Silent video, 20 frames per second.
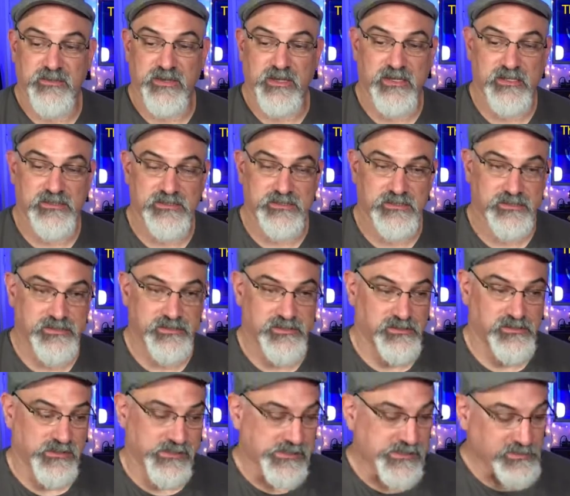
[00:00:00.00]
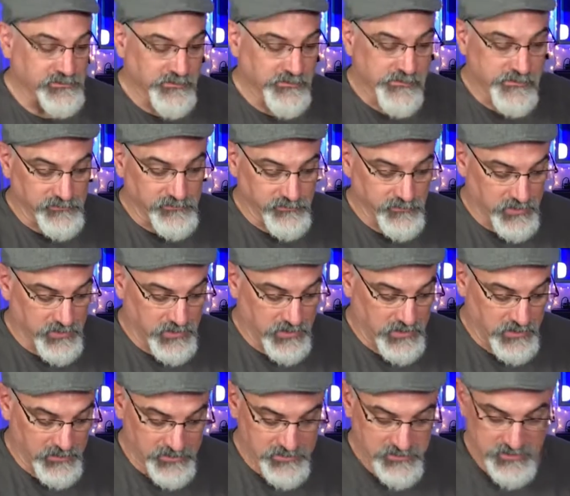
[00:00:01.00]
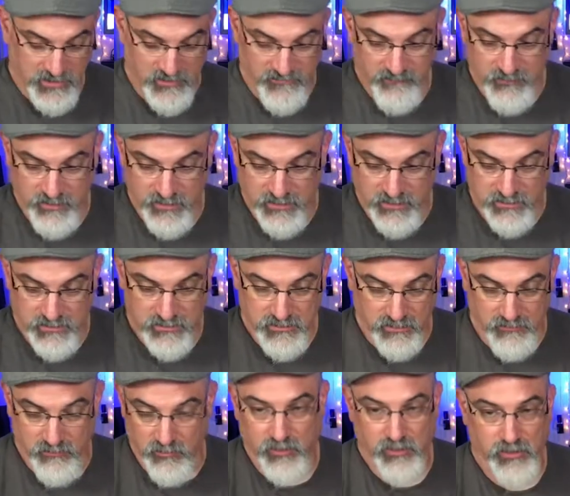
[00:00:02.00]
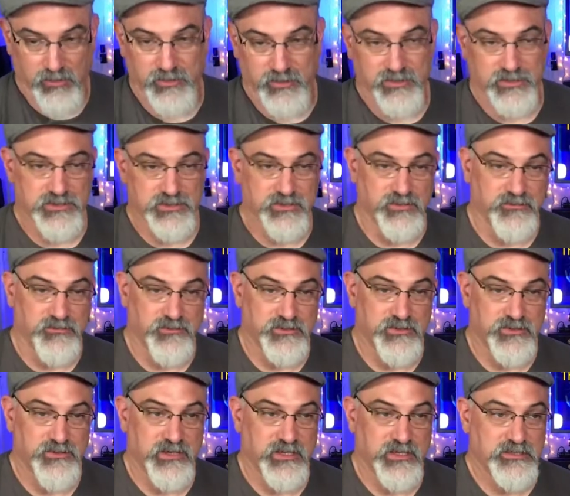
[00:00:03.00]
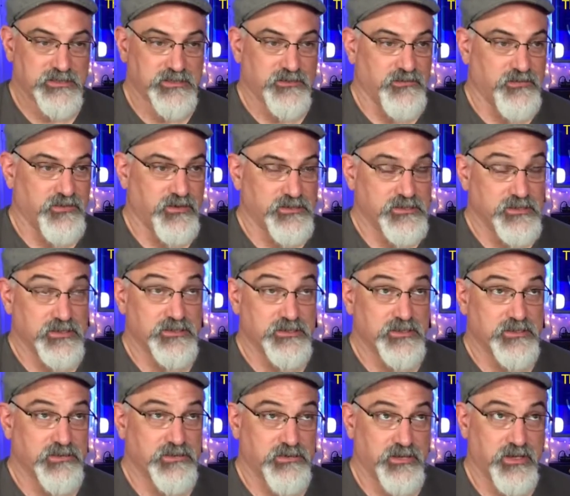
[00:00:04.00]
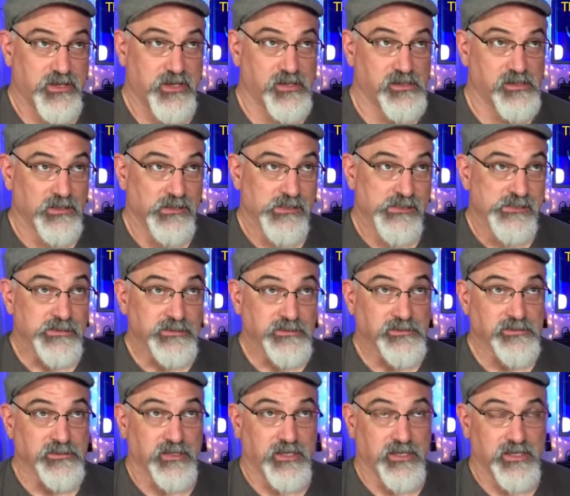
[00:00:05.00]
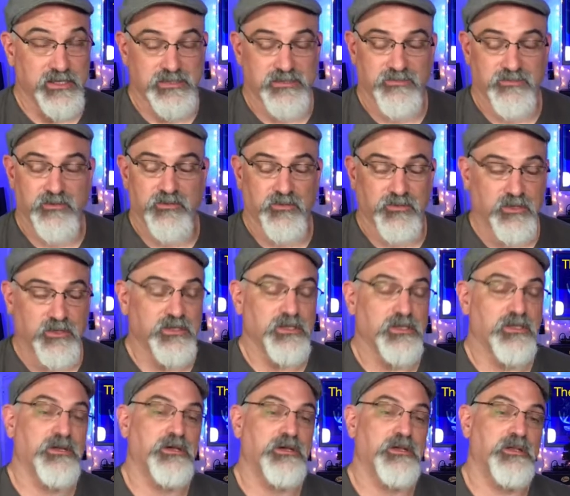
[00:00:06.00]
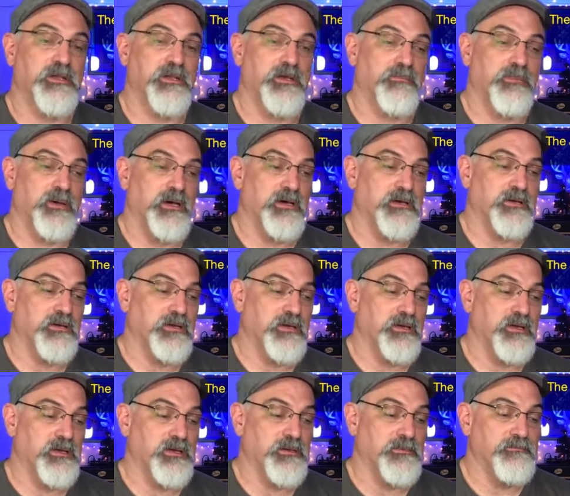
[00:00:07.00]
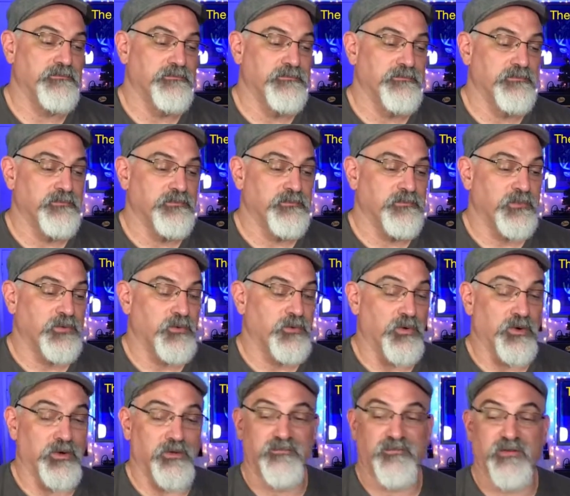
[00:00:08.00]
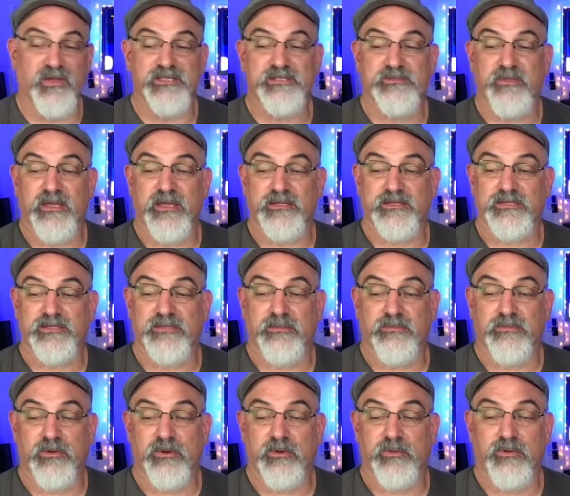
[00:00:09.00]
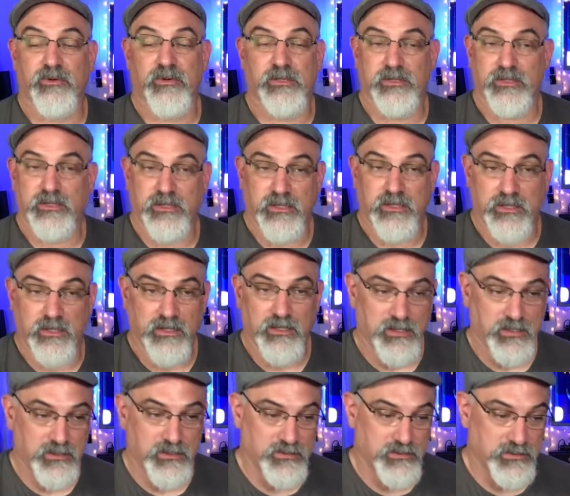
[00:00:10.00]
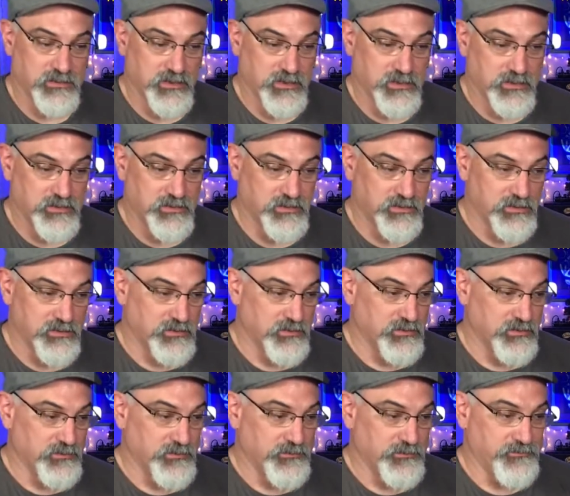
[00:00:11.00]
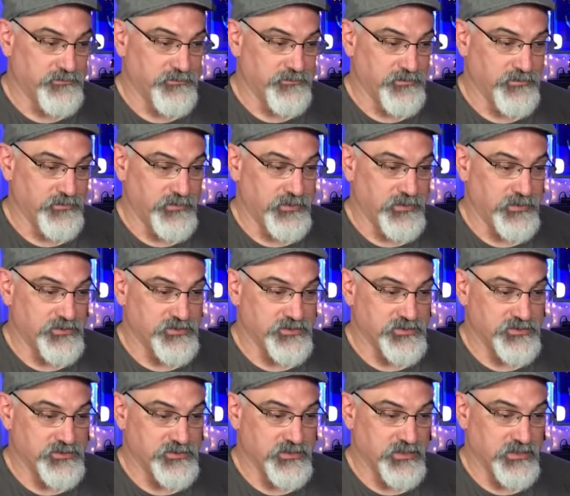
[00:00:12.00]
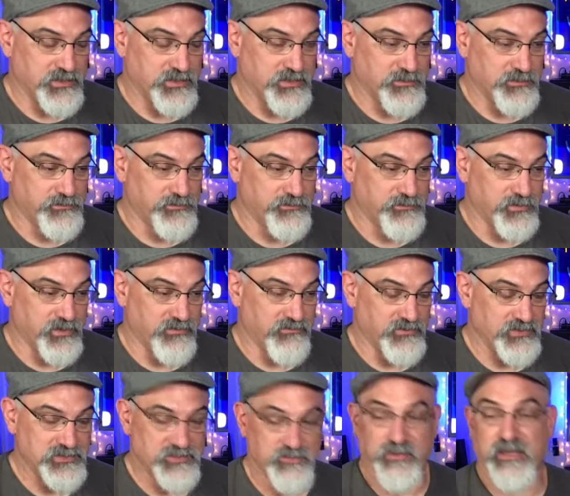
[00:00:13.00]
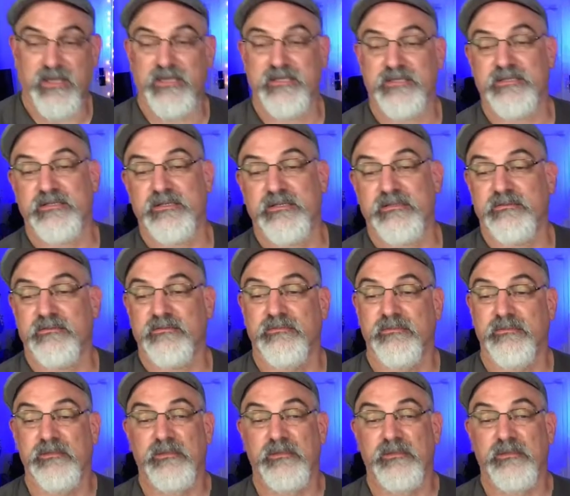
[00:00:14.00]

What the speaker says: masks. And the kids have been. I mean, we've only been in school for 2 days so far. Today's the third day. The kids have been really good about wearing face masks appropriately and just giving space. And